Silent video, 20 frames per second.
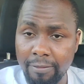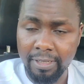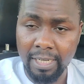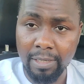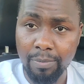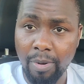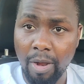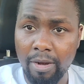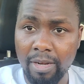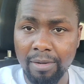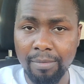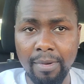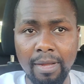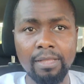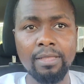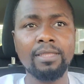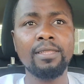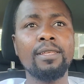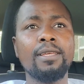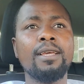15 pound a
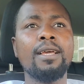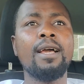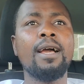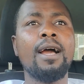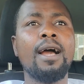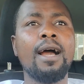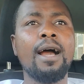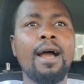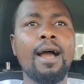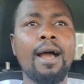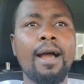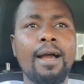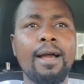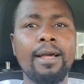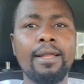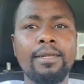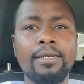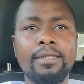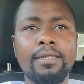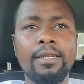month,
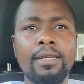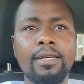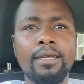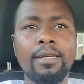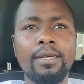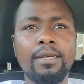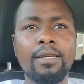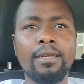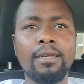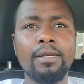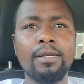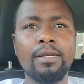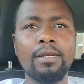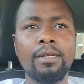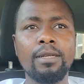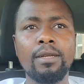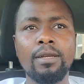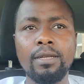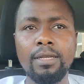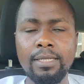and
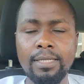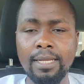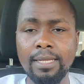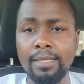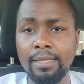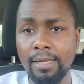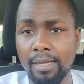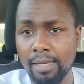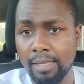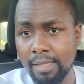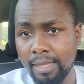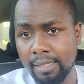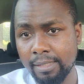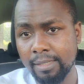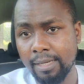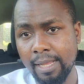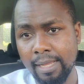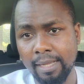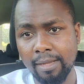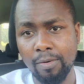in a year
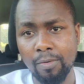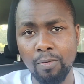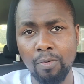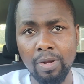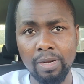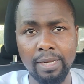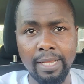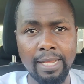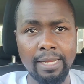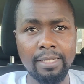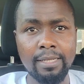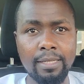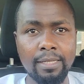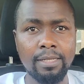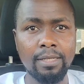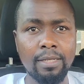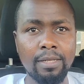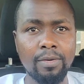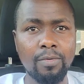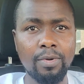that's like
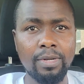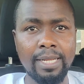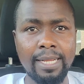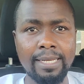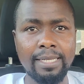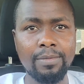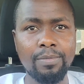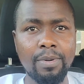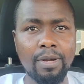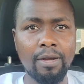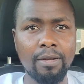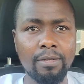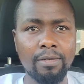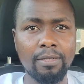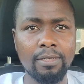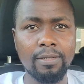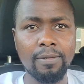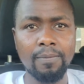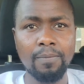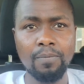180
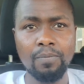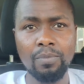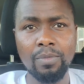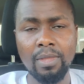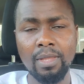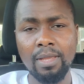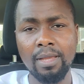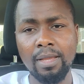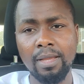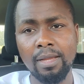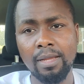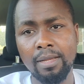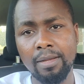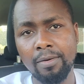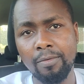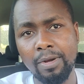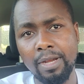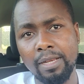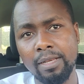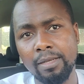pound.
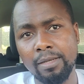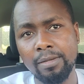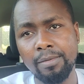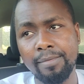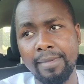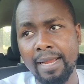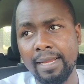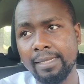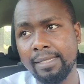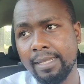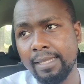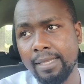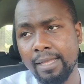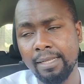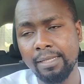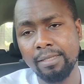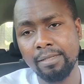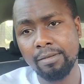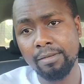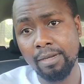Well, you might say
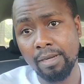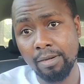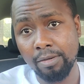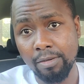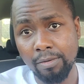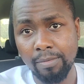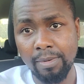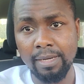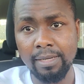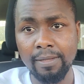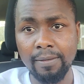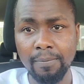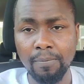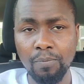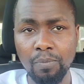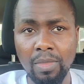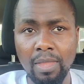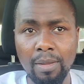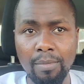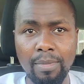that's not a lot of money,
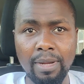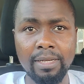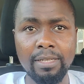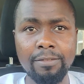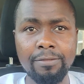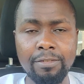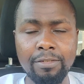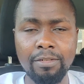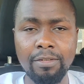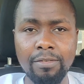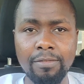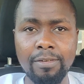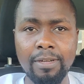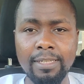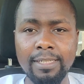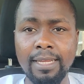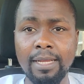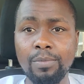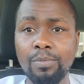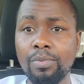but if you, for
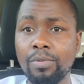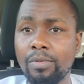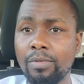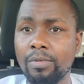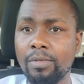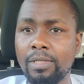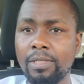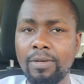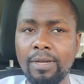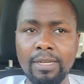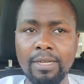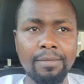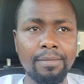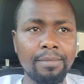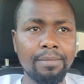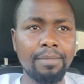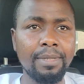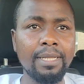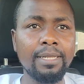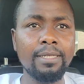example, you want to
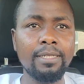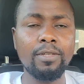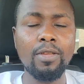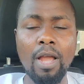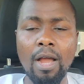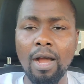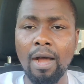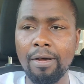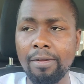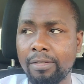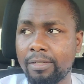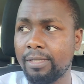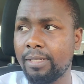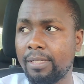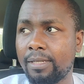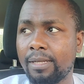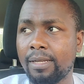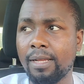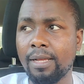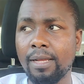build your house
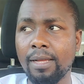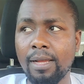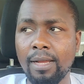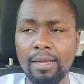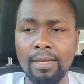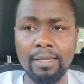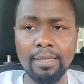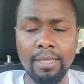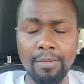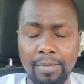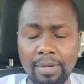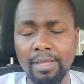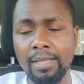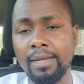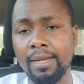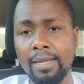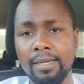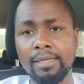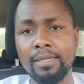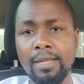in the
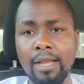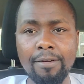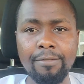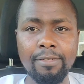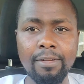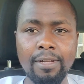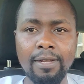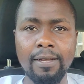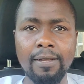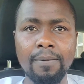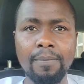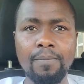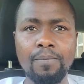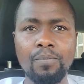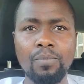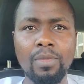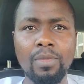motherland in Africa,